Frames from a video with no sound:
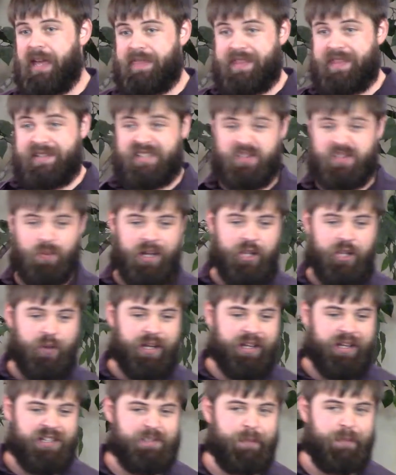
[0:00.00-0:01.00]
This is what you
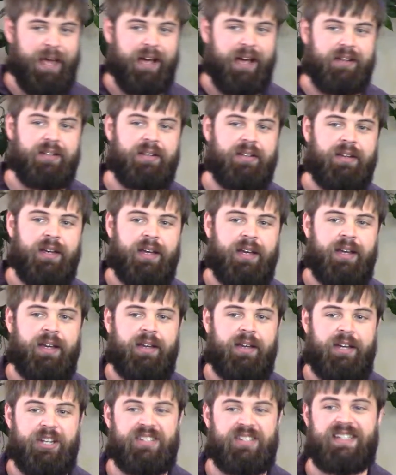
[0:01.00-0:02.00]
can expect.
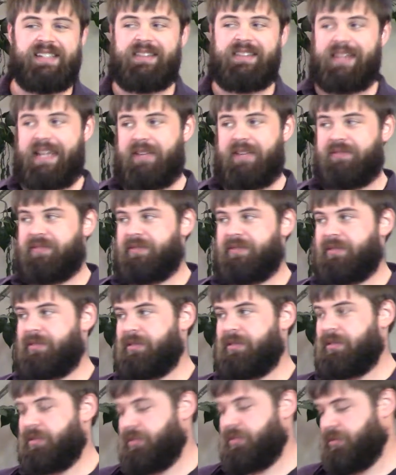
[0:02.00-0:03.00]
He just says, Leave.
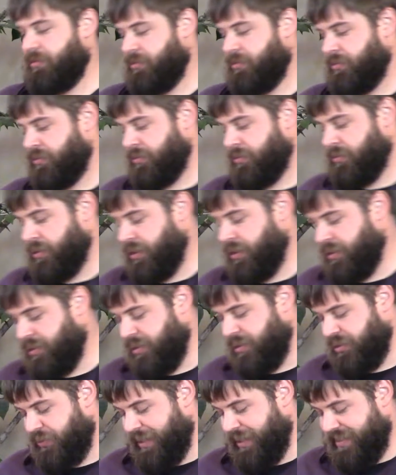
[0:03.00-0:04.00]

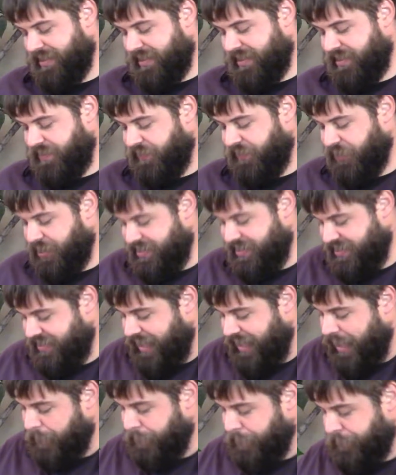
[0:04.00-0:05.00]
So he gets this first
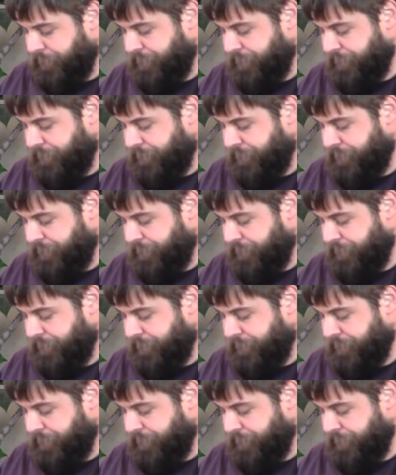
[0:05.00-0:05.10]
step.